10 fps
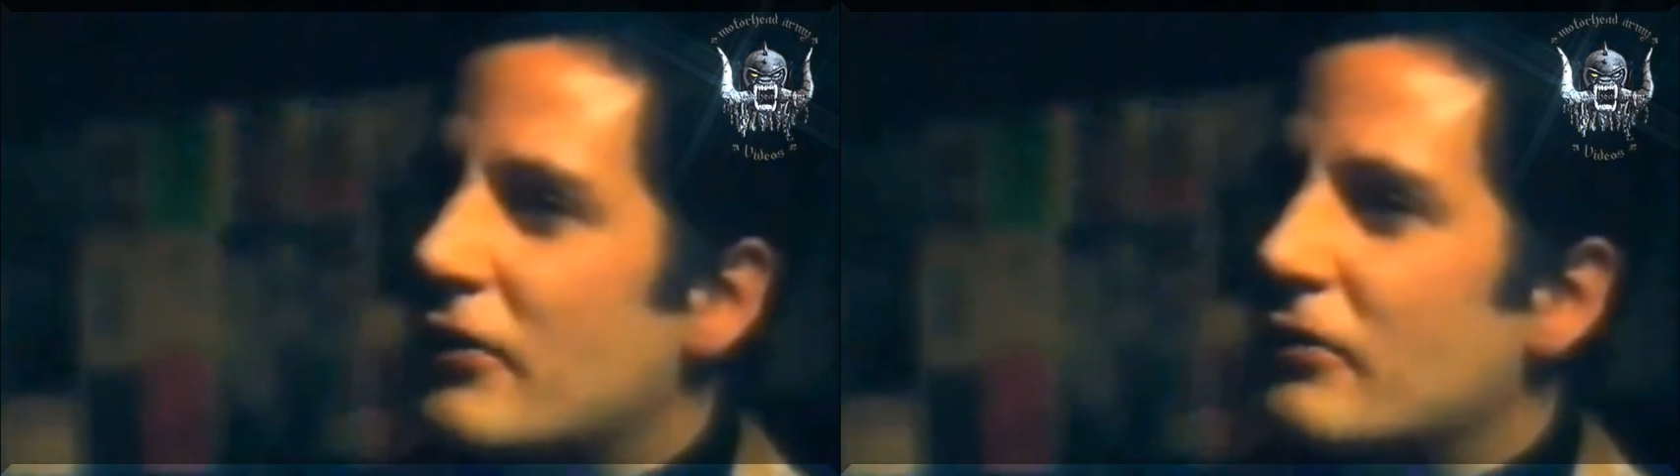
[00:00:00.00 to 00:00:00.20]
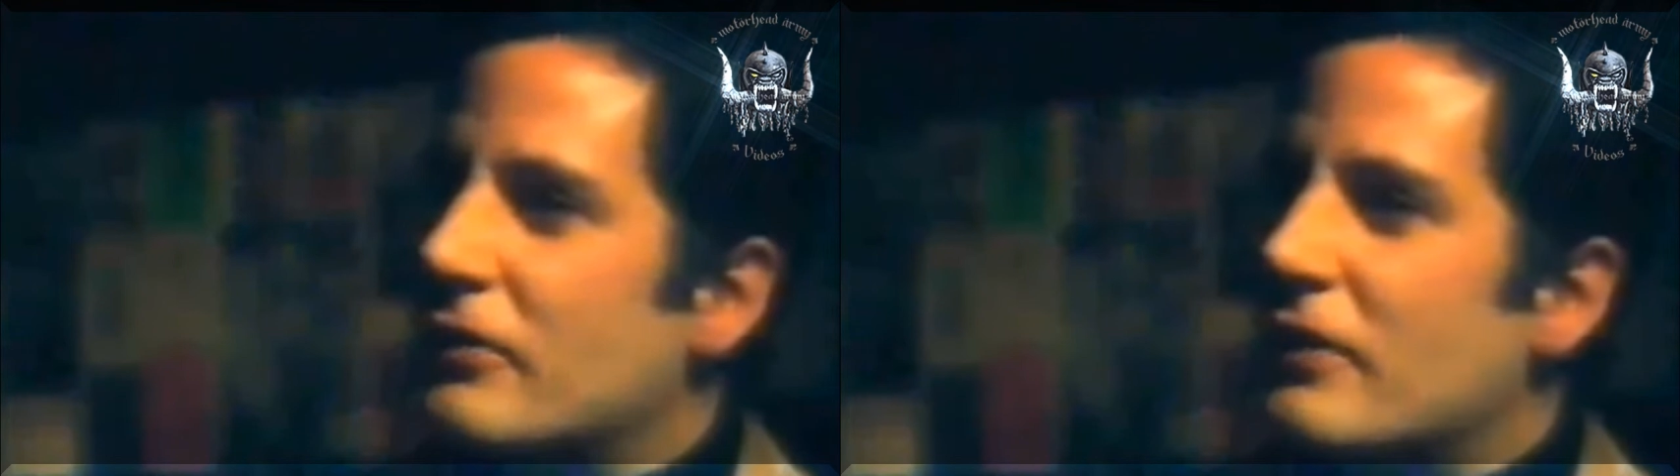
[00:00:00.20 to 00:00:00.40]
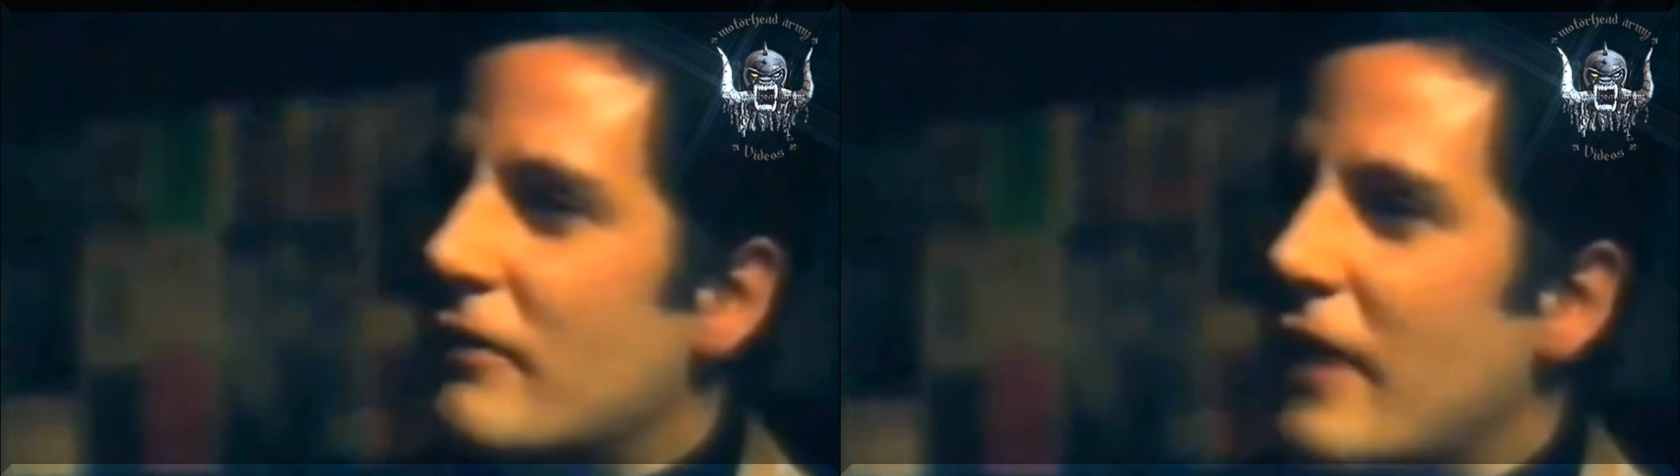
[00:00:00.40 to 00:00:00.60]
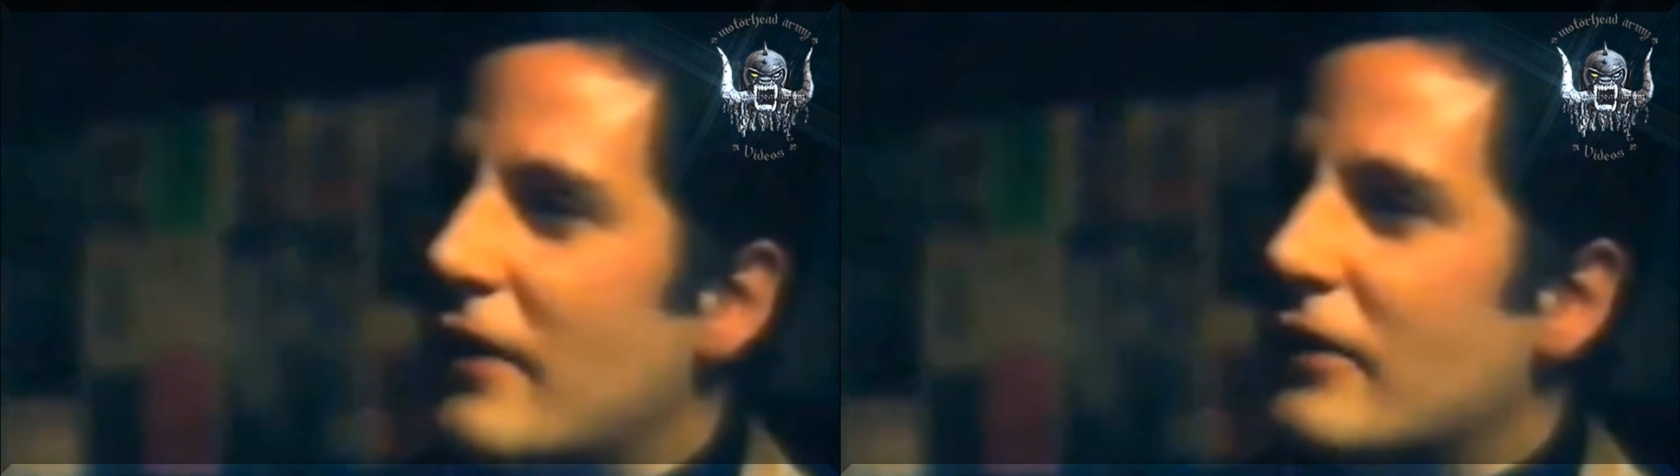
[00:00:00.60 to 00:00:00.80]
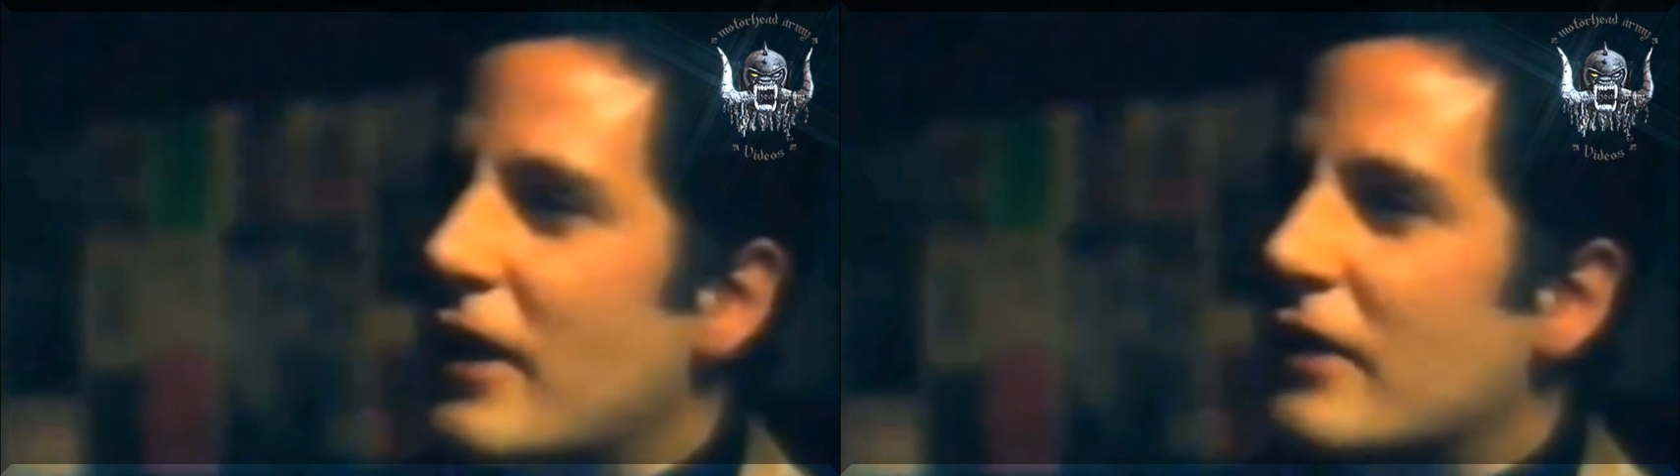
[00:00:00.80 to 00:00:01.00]
on
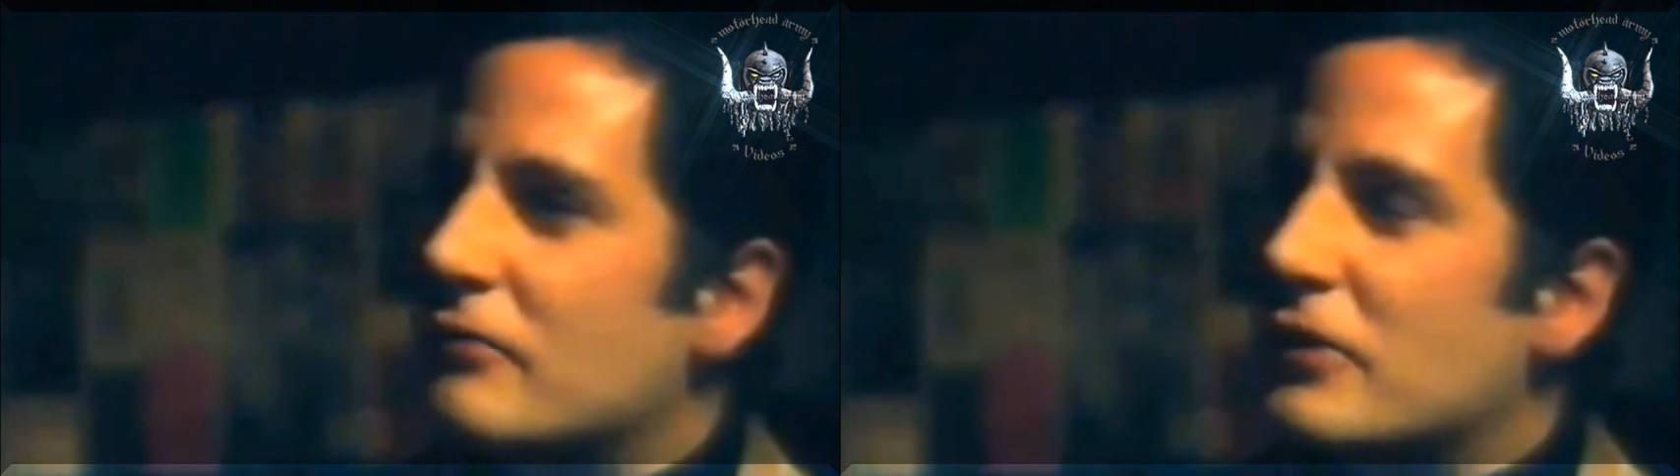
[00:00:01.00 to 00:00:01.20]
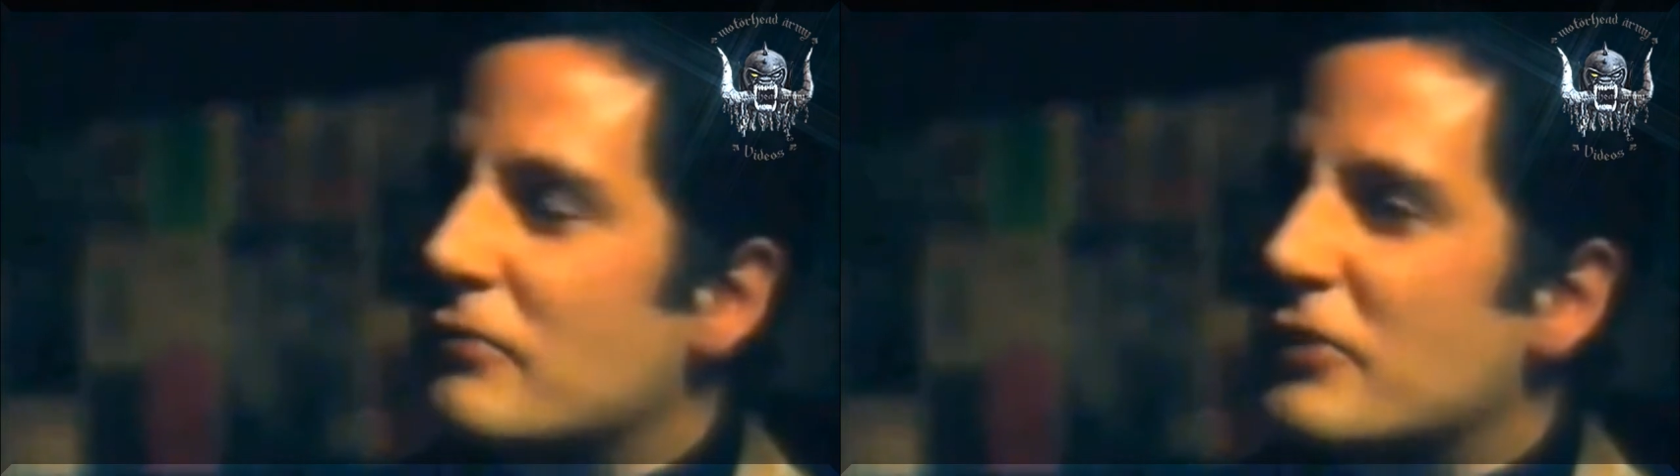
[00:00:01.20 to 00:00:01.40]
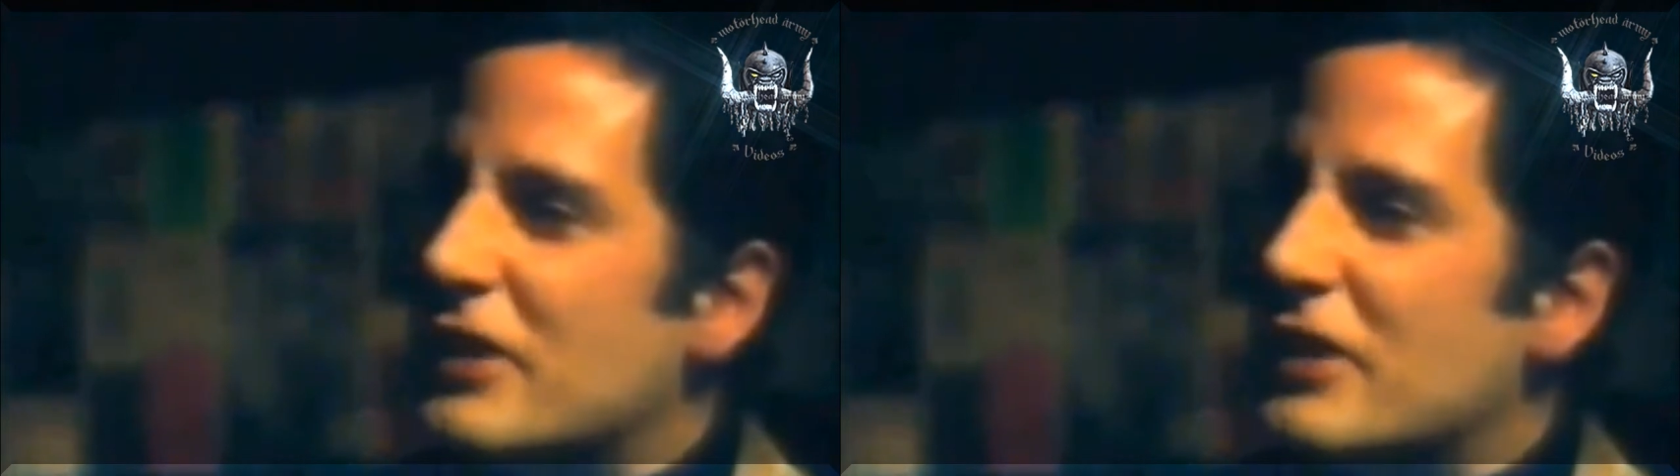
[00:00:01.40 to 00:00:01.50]
around then?